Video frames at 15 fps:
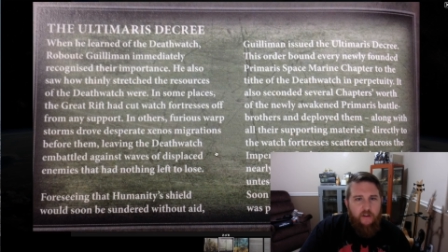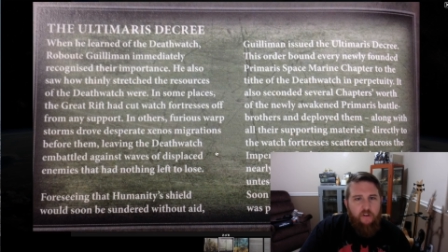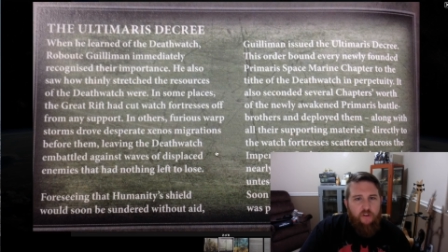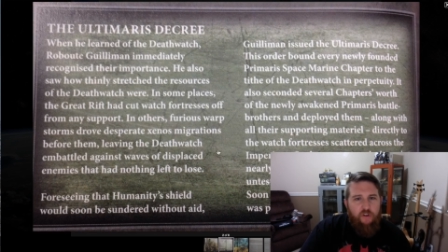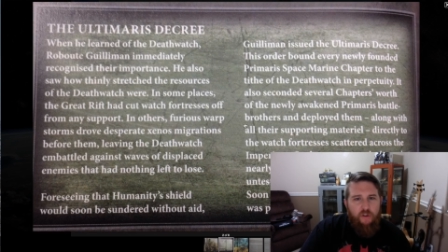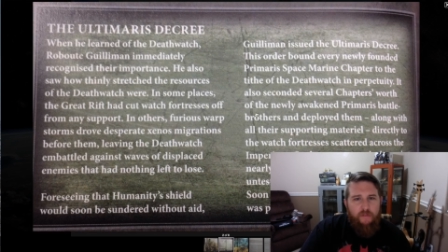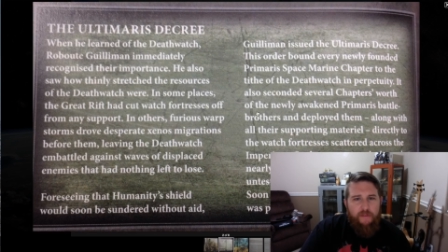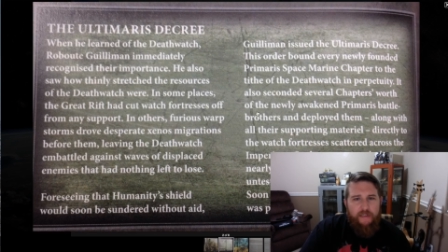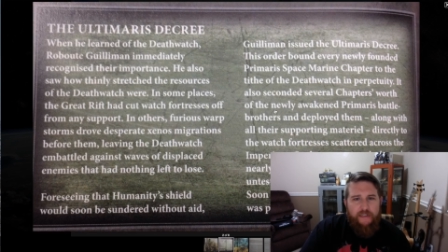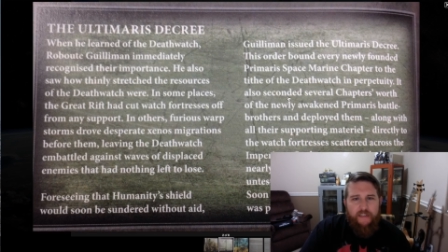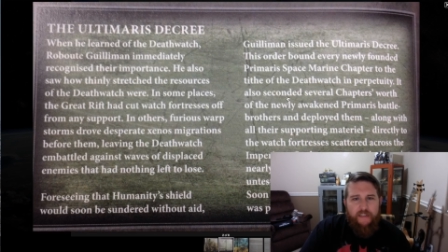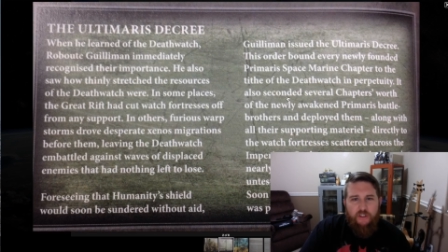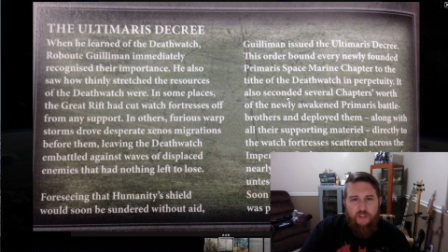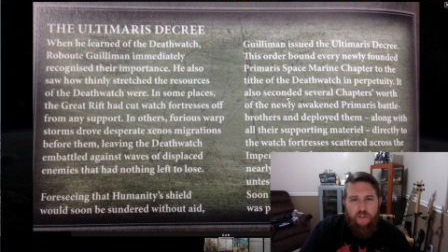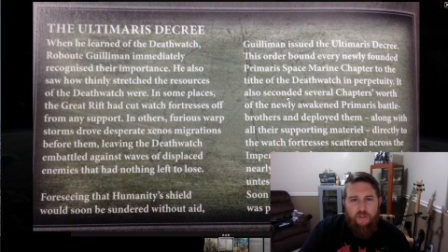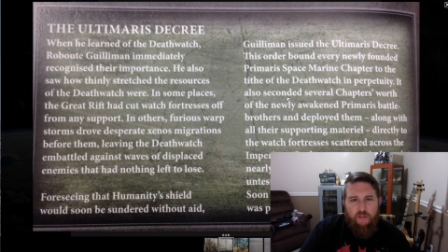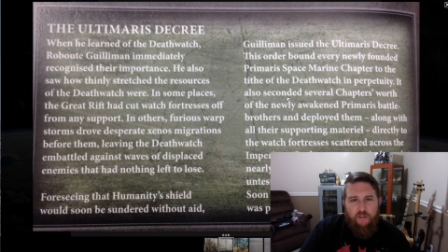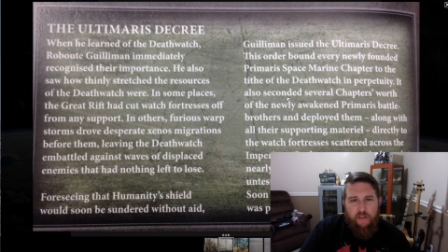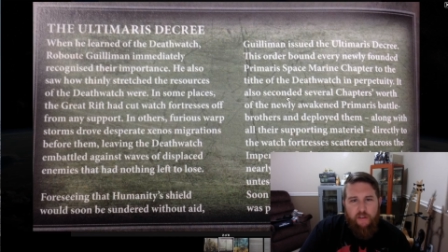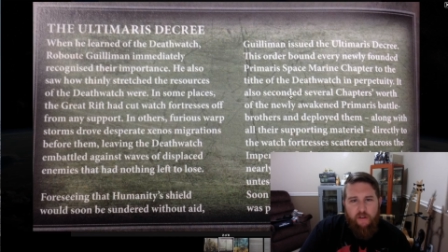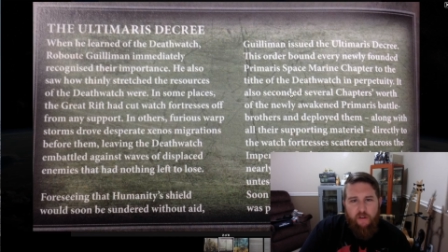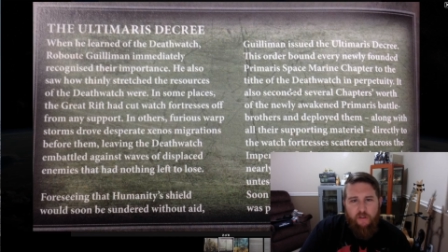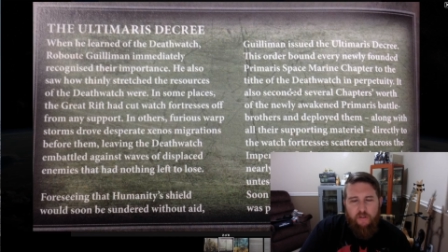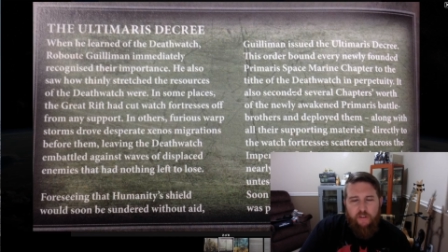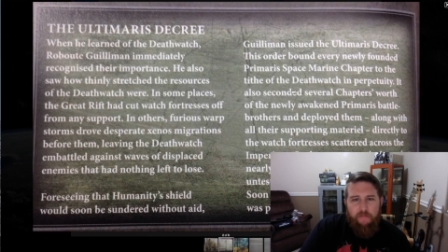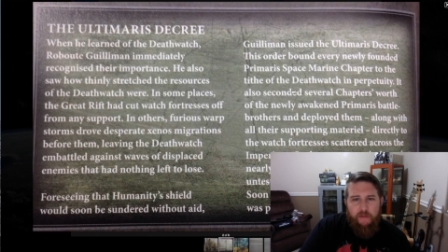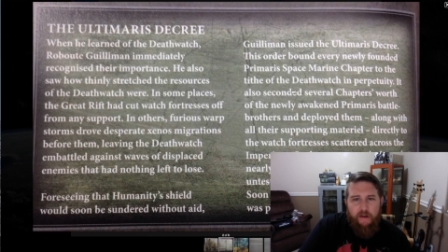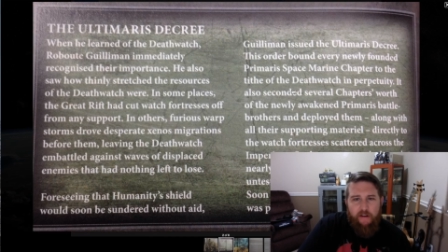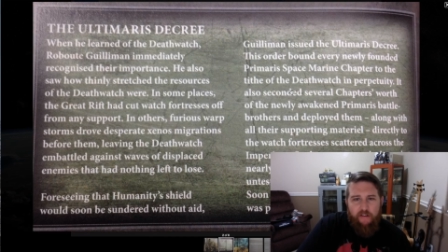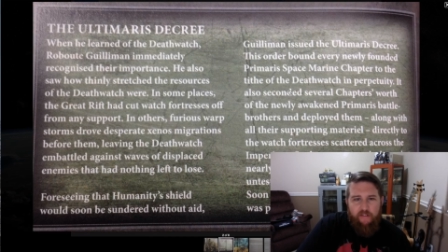Guilliman issued the
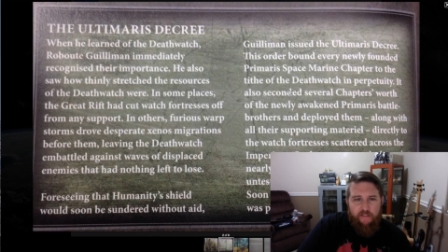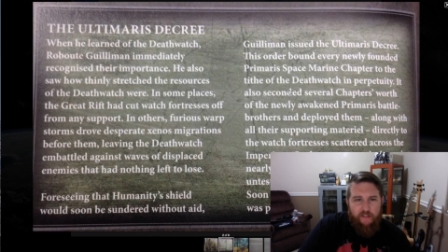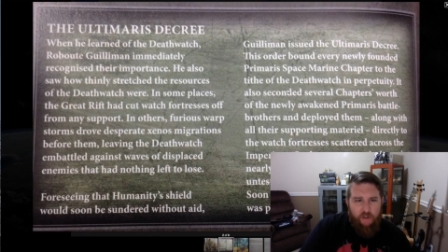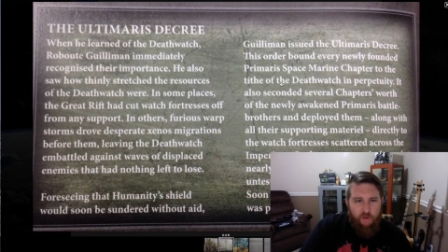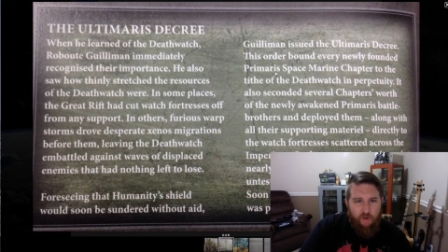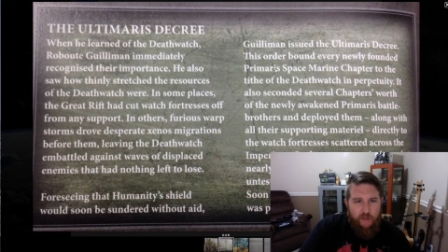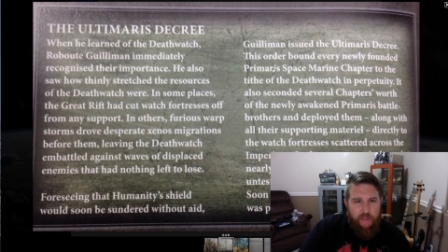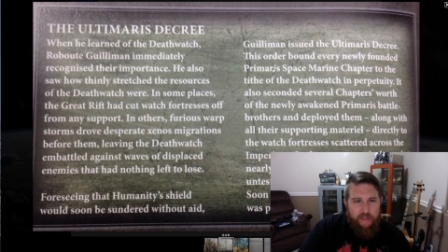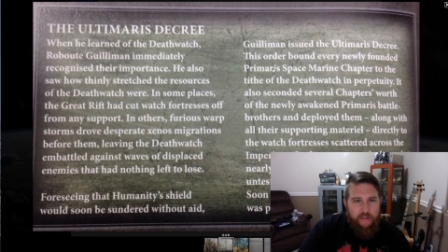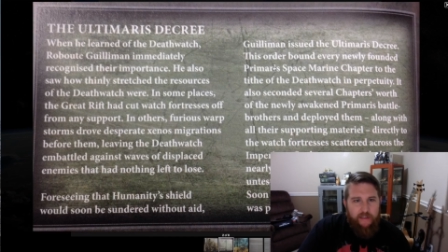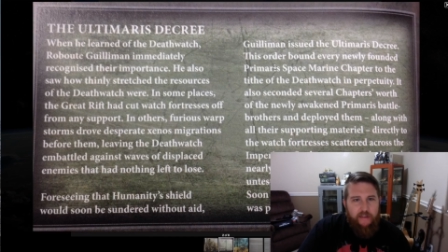Ultimaris Decree.